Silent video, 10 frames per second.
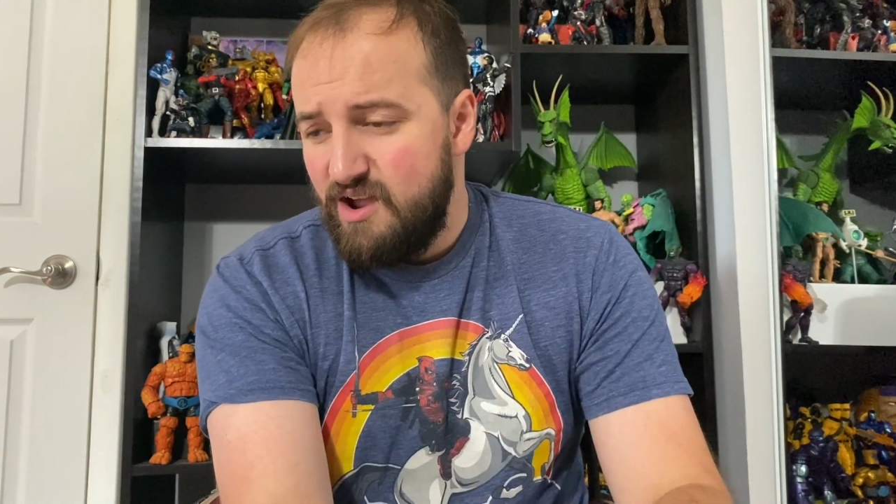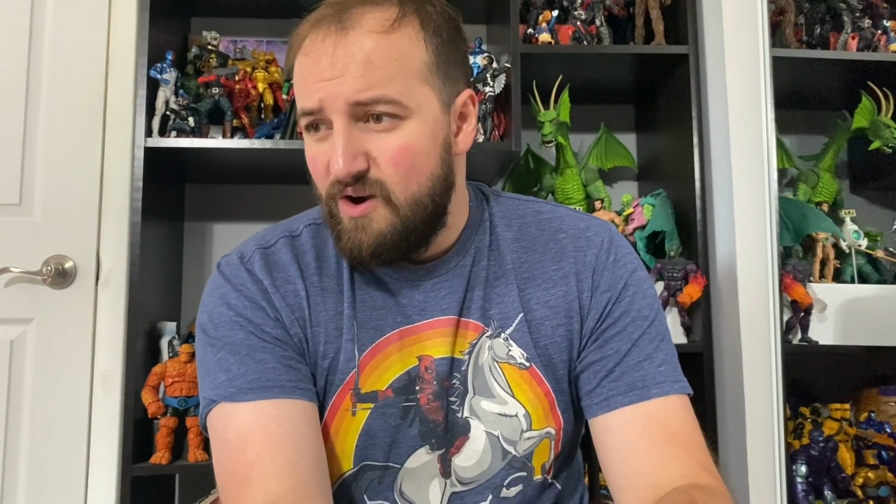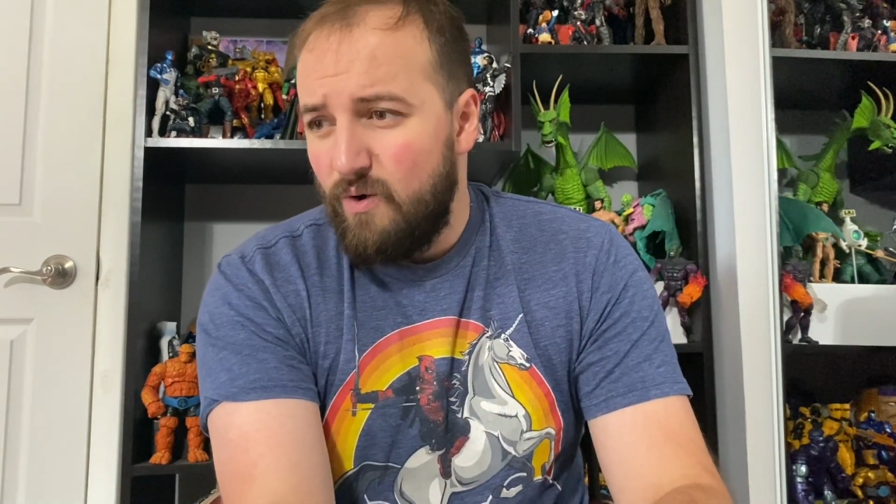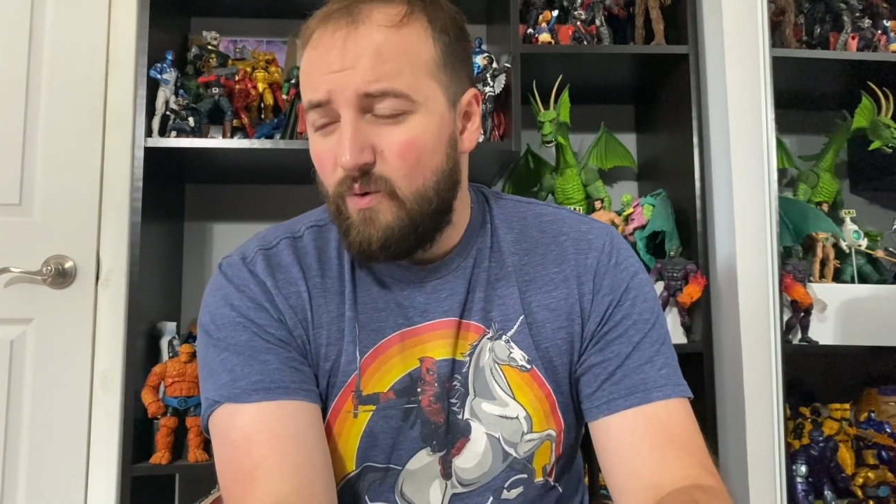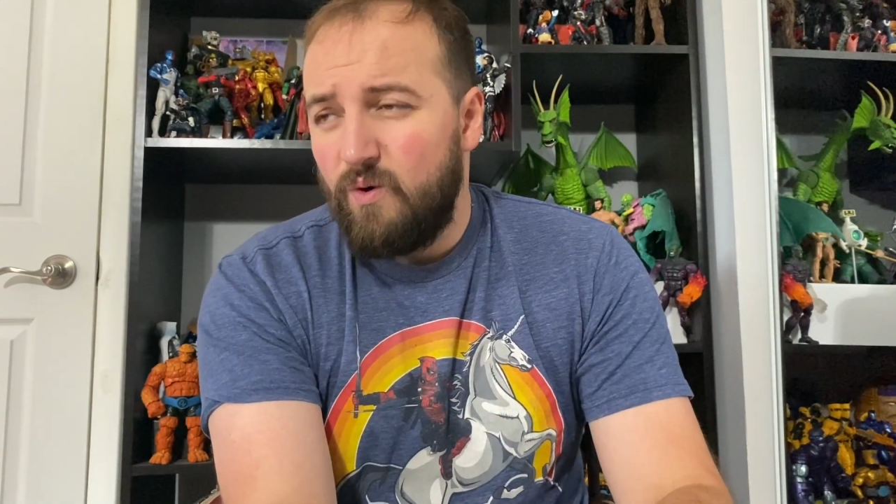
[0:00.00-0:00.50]

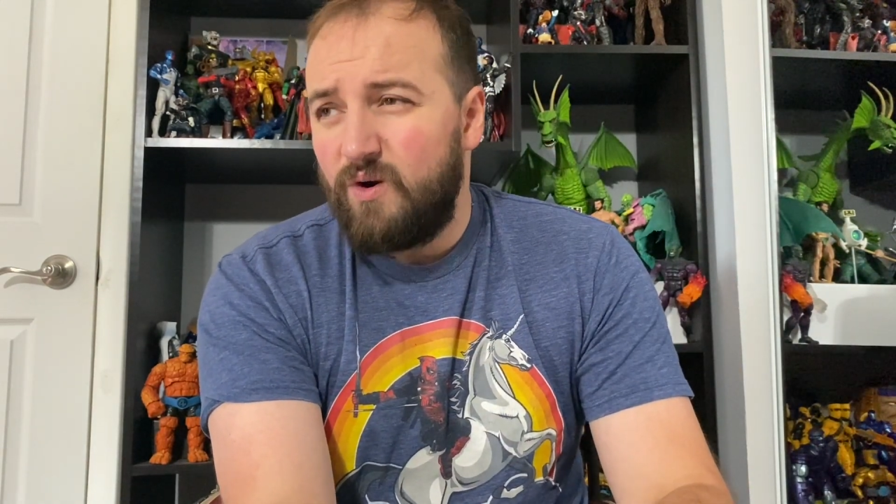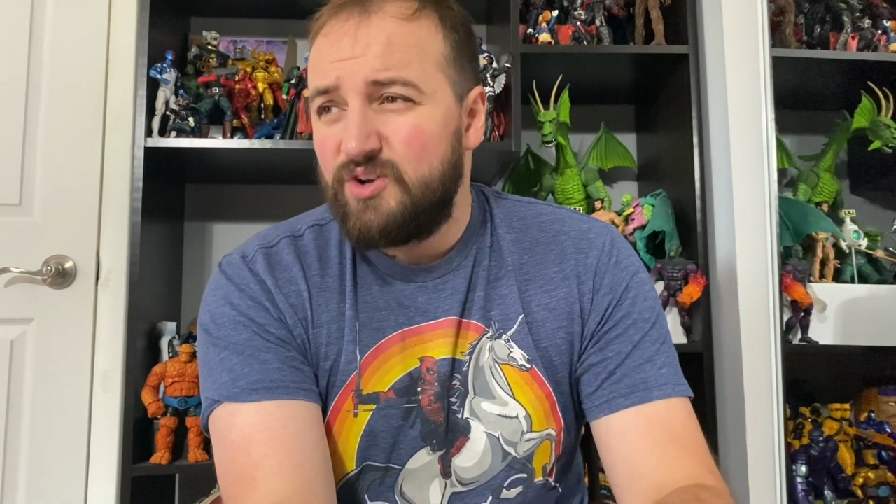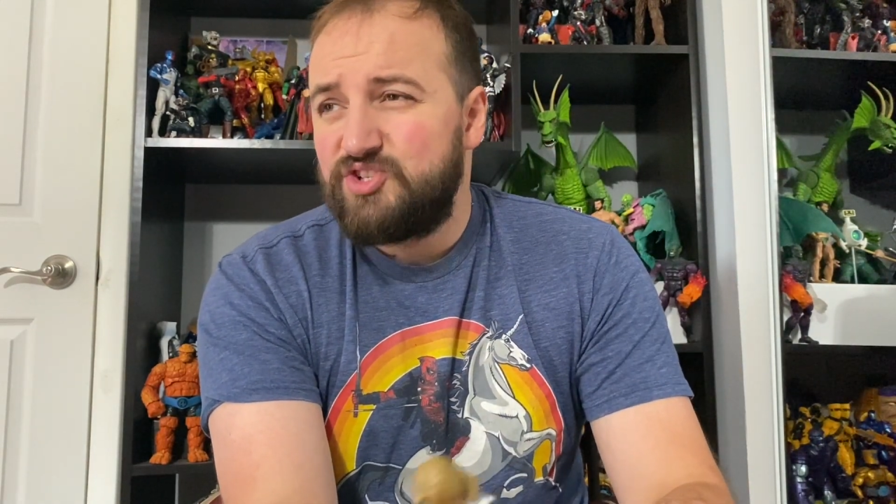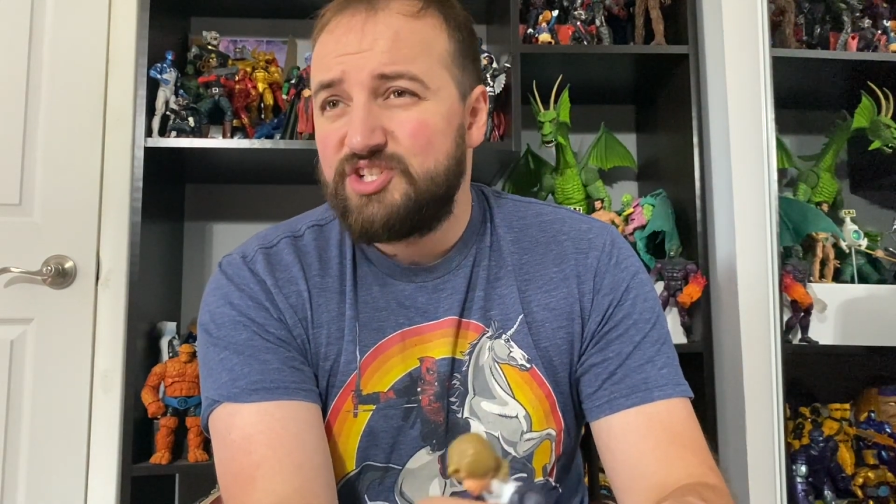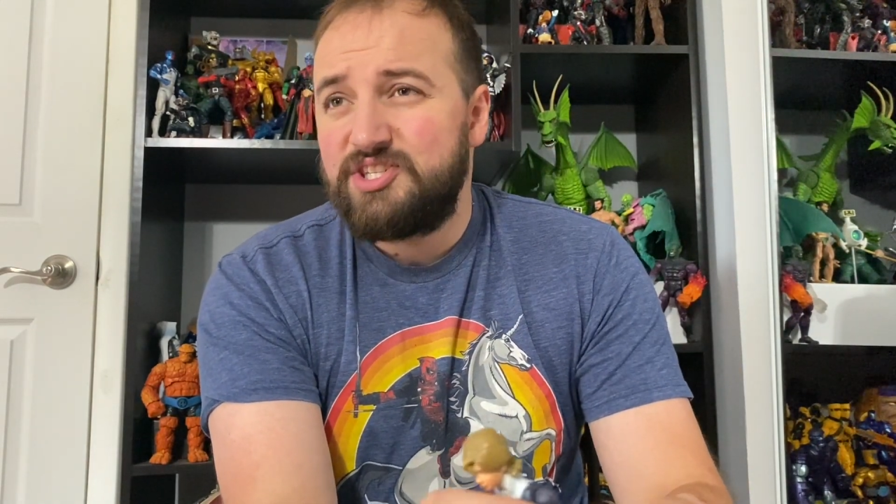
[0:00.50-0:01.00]
Or
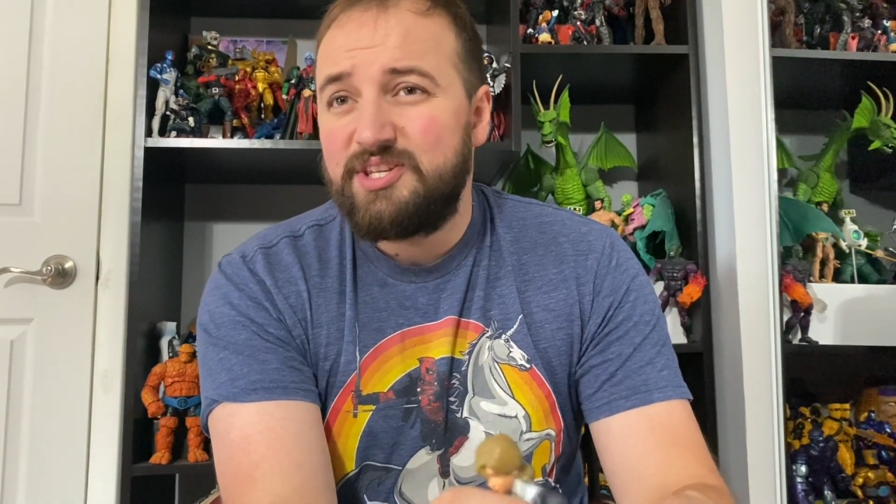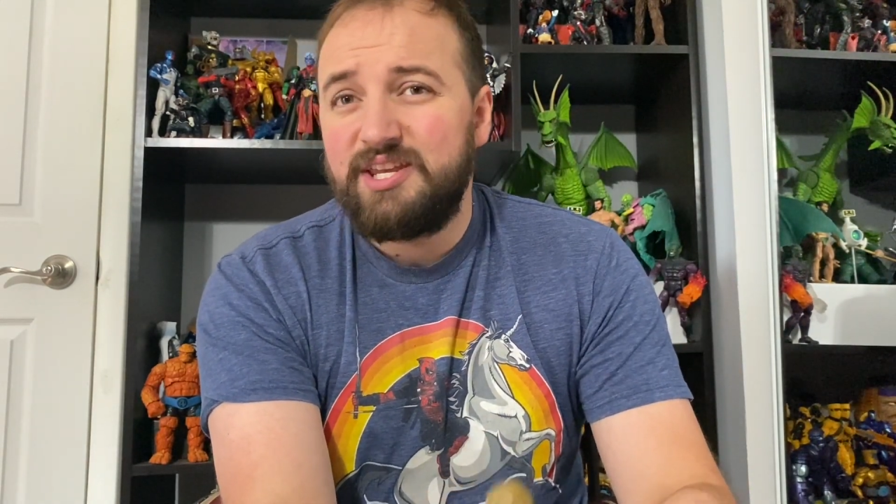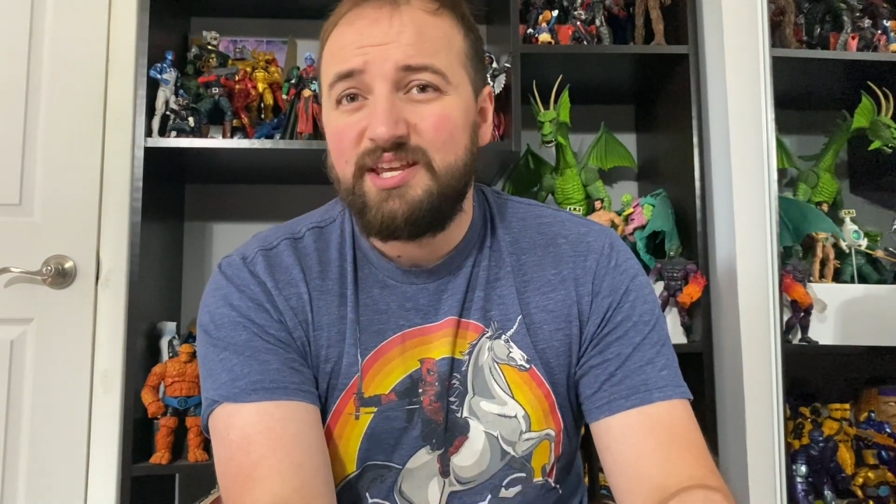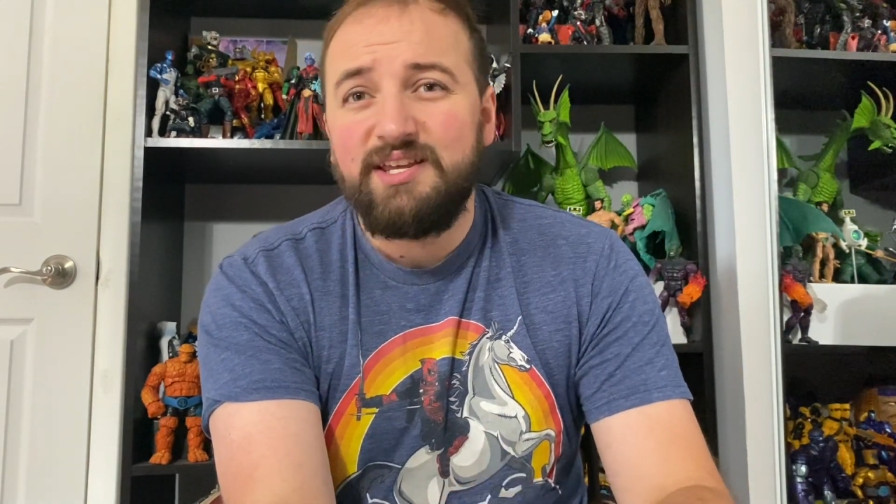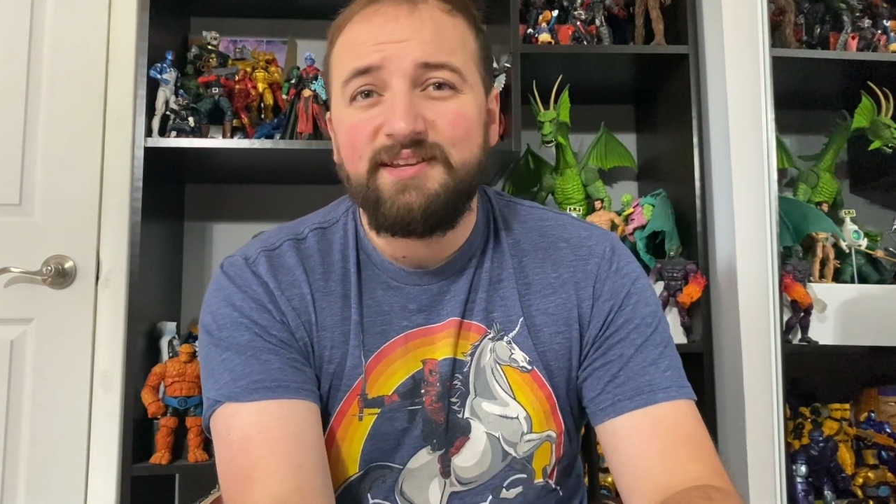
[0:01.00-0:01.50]
just
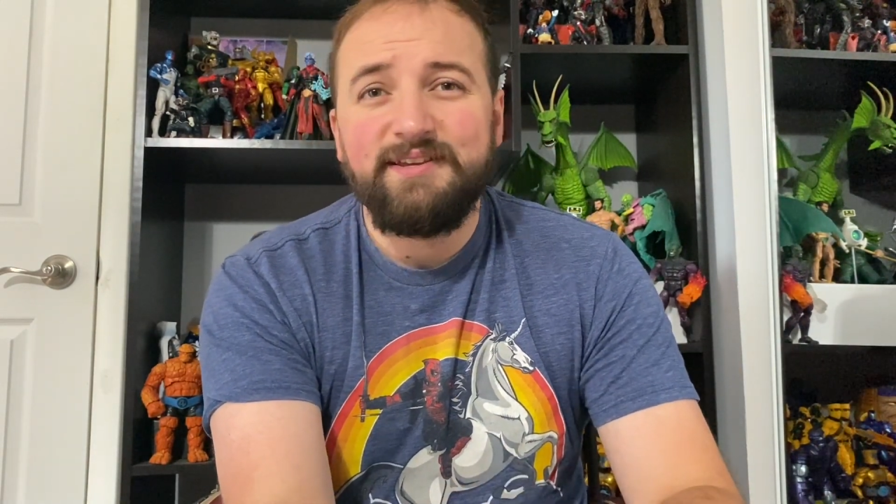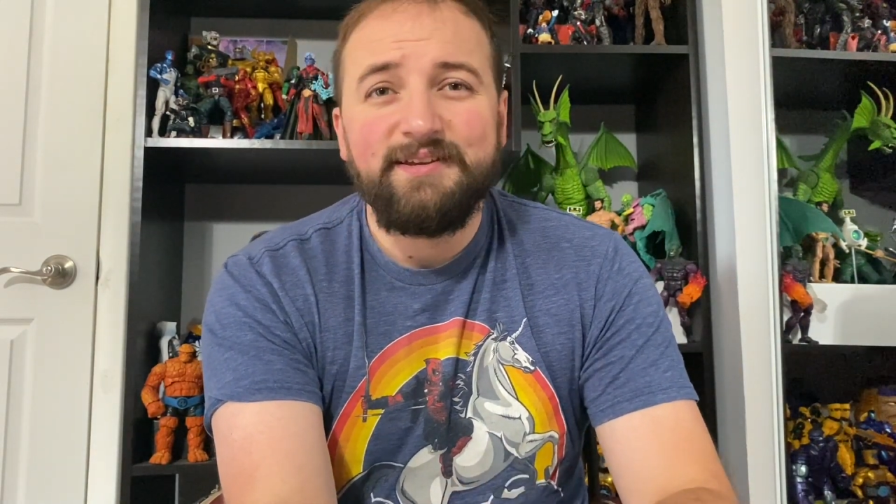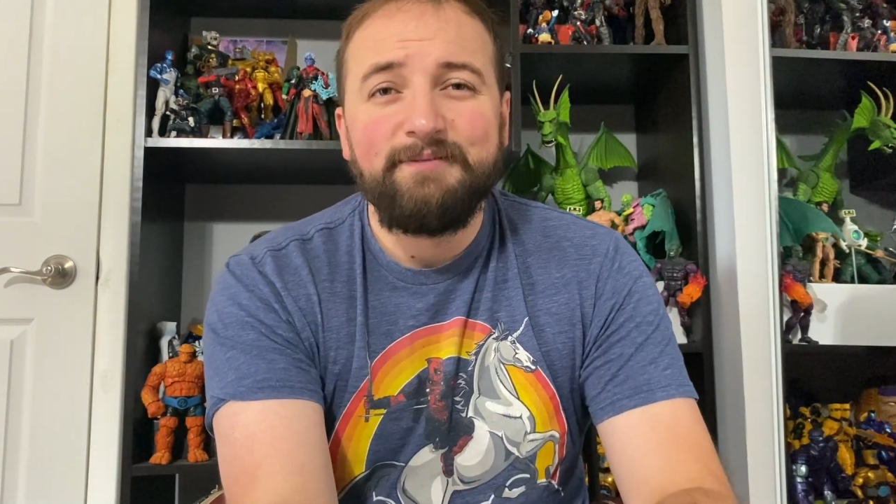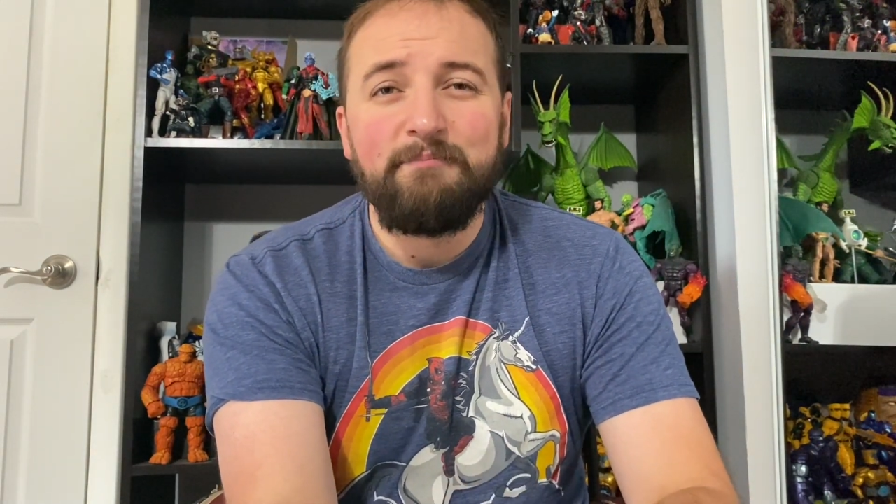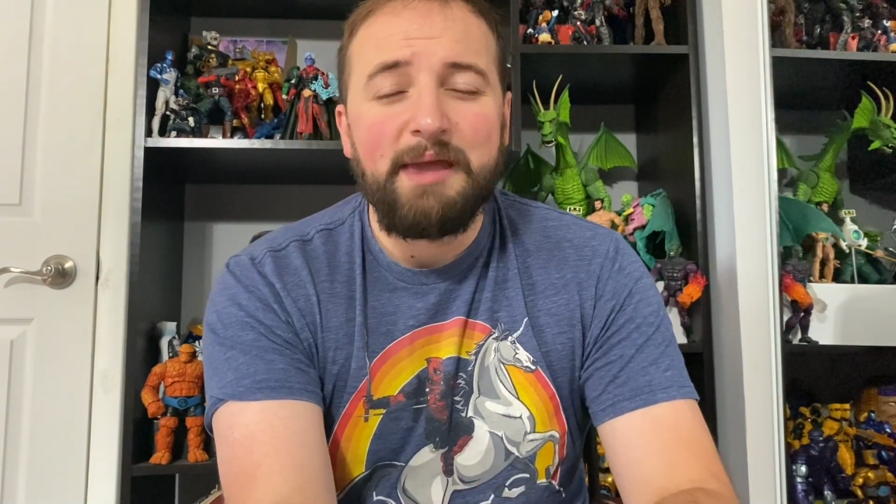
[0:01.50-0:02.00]

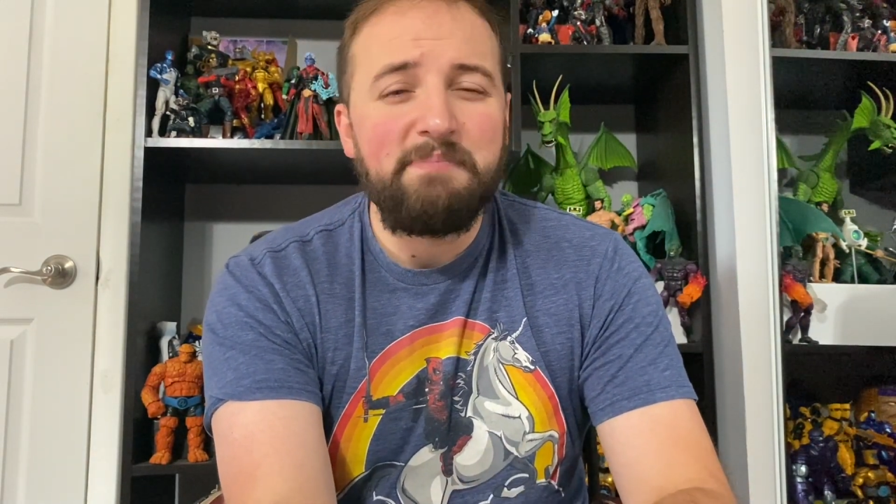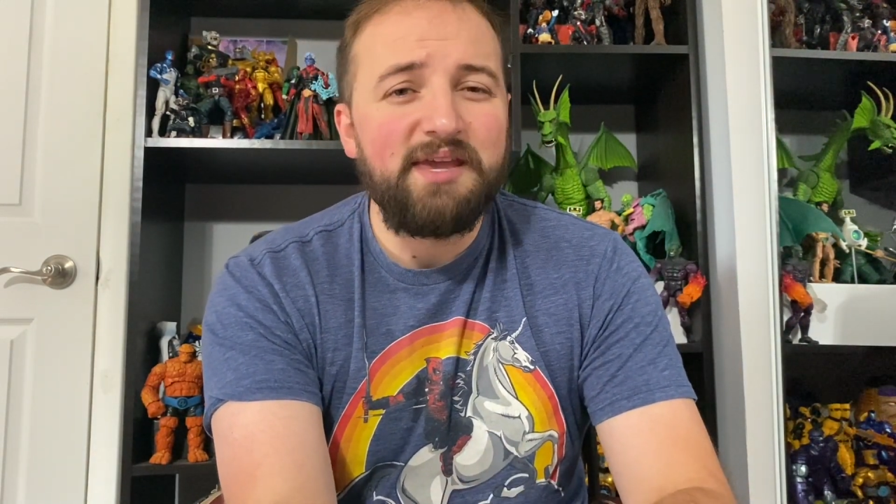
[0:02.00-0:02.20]
maybe